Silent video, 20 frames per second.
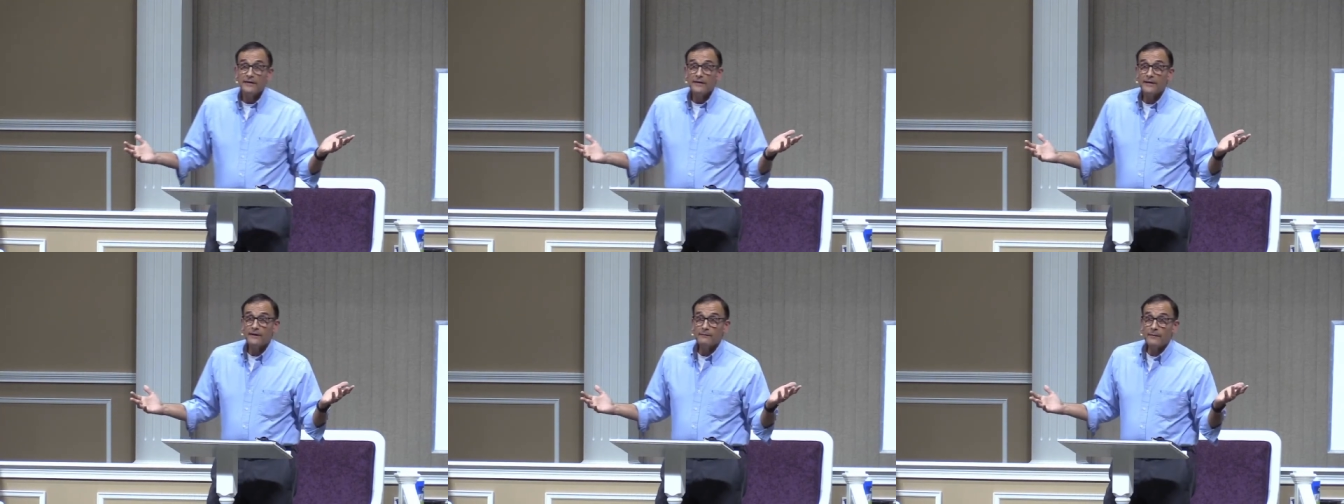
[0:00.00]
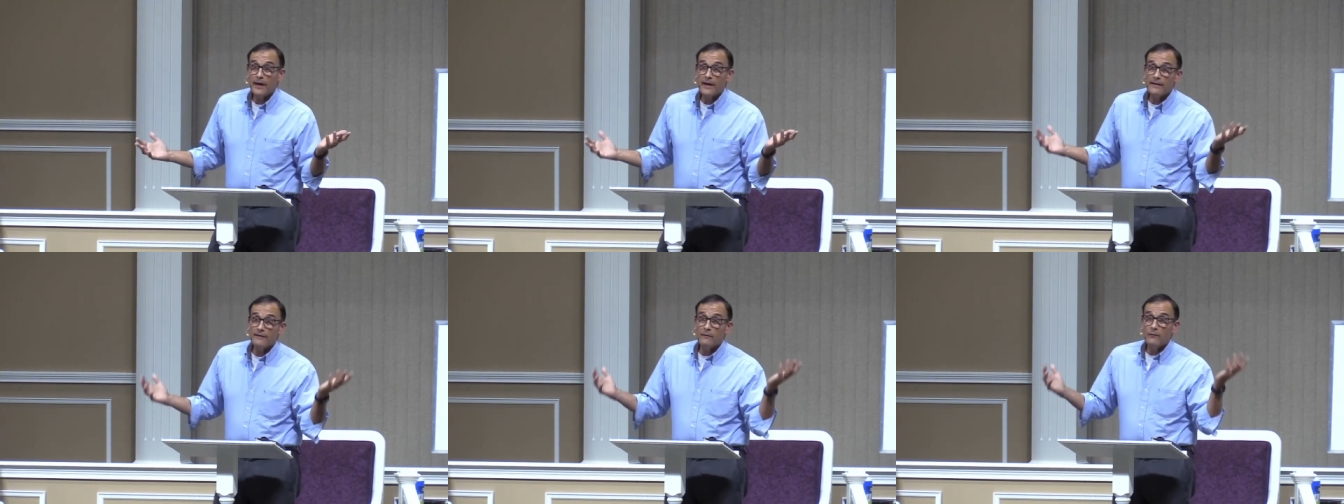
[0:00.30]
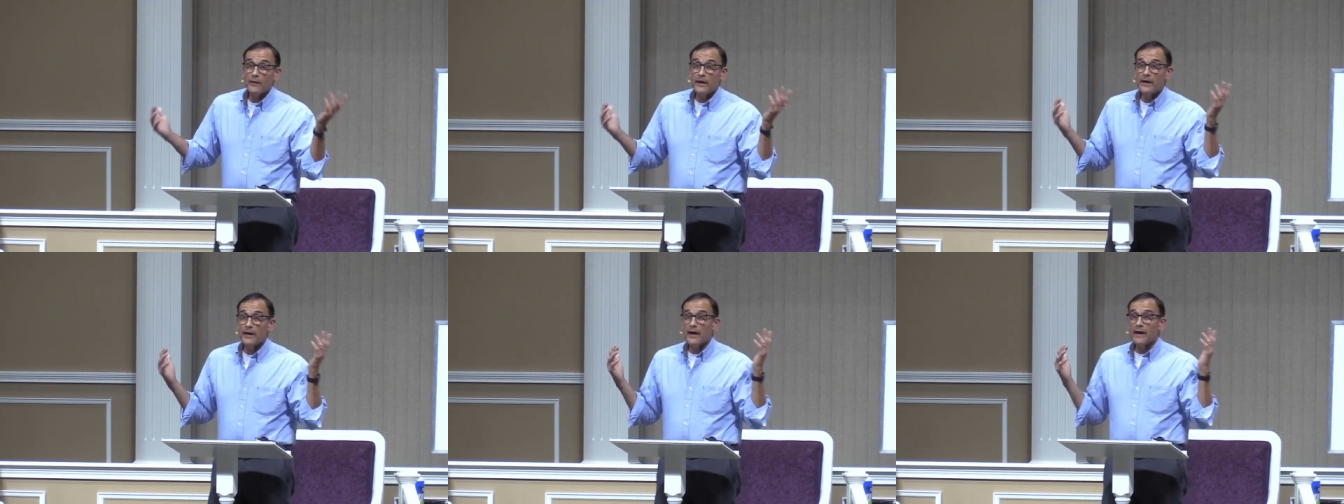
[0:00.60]
And by the
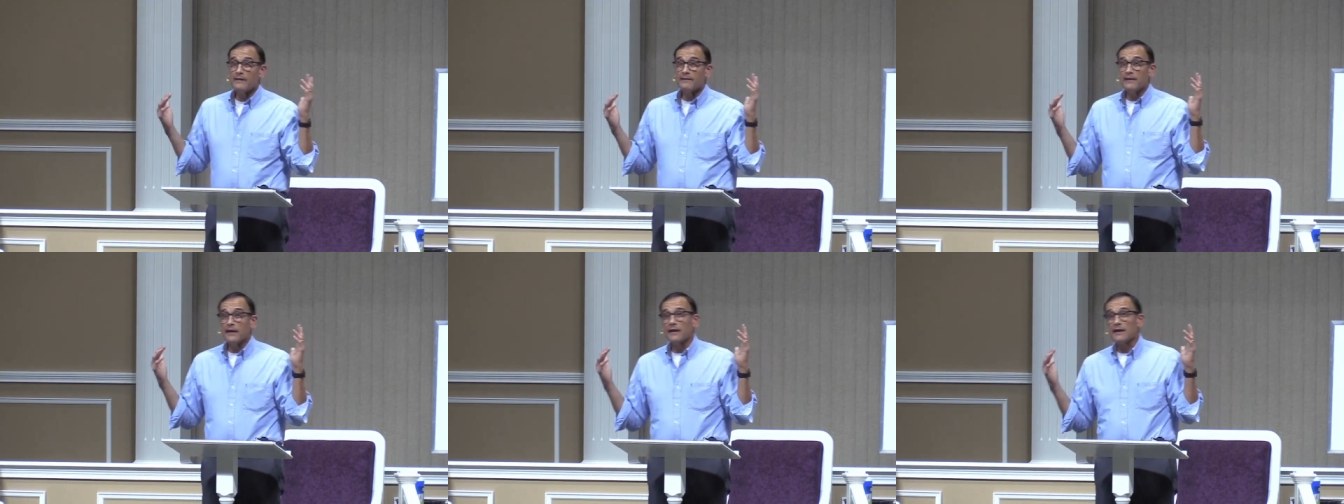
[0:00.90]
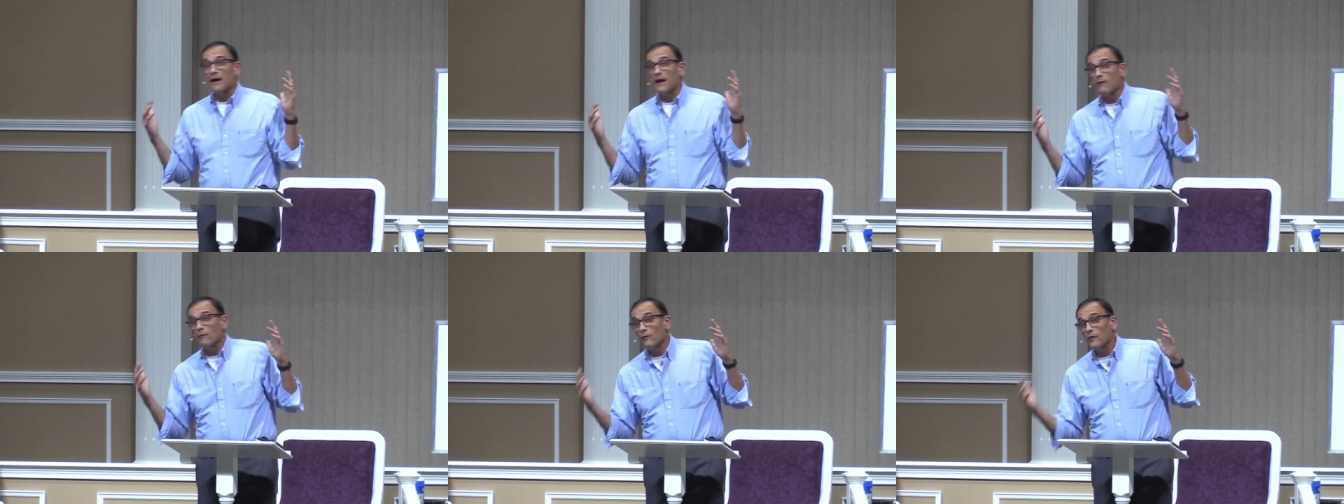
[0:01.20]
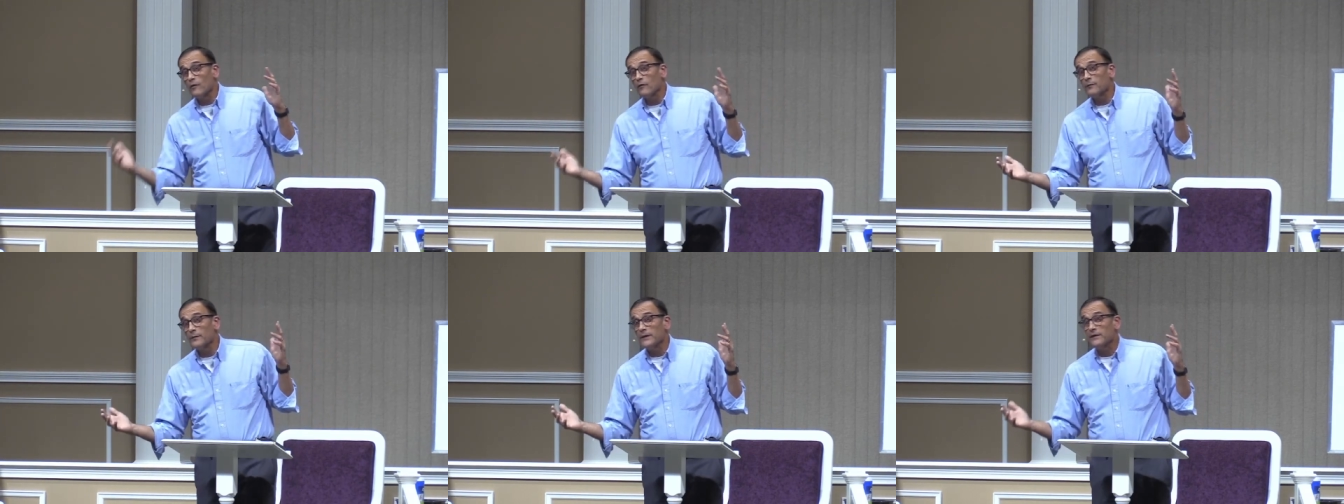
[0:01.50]
way, I think I
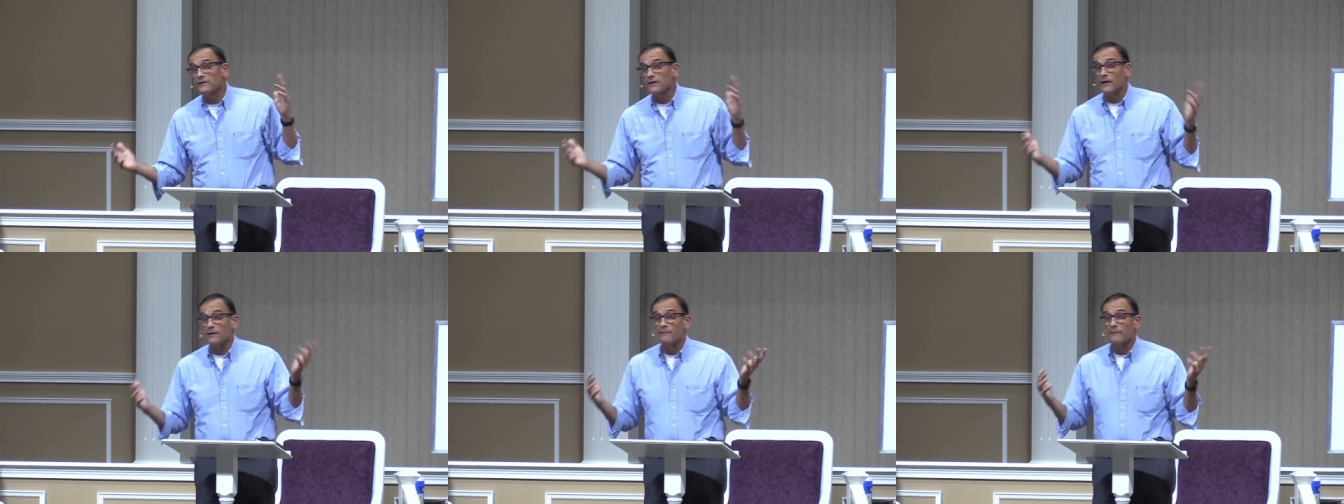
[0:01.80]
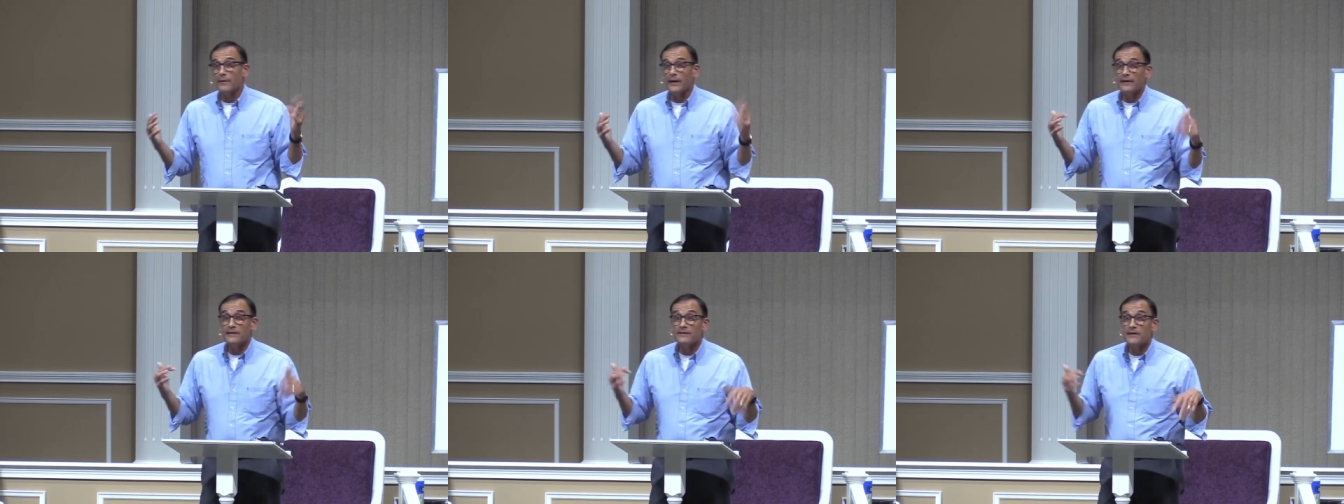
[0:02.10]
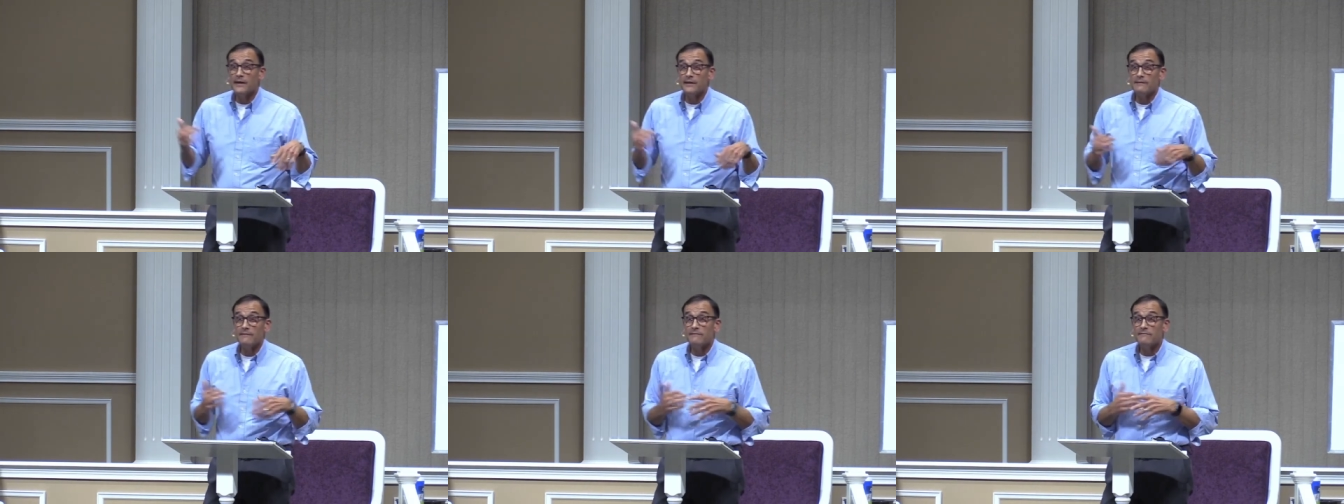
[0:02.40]
will be done by
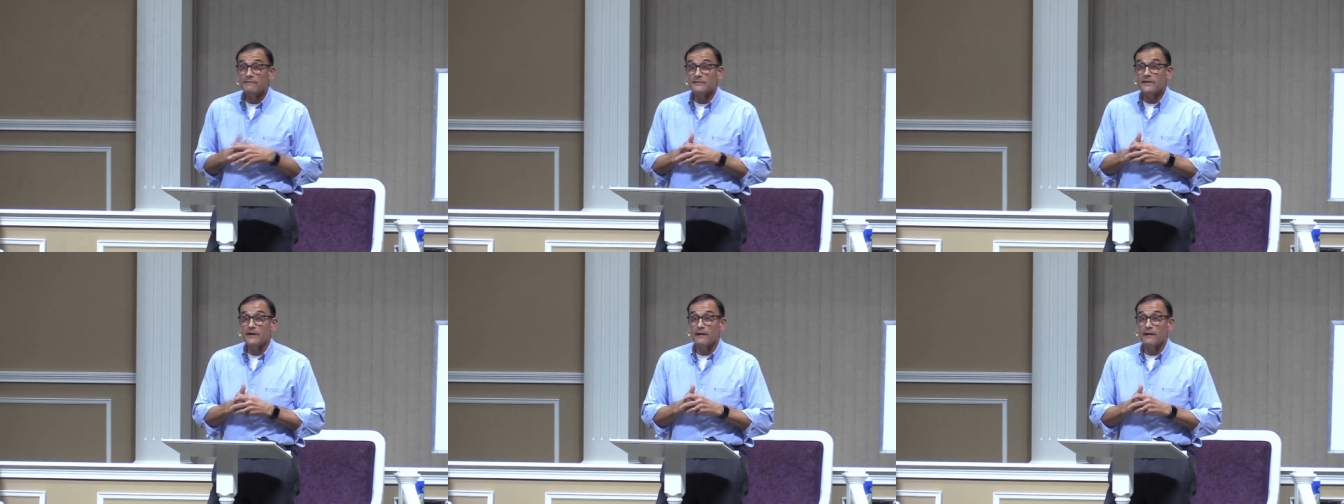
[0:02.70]
10,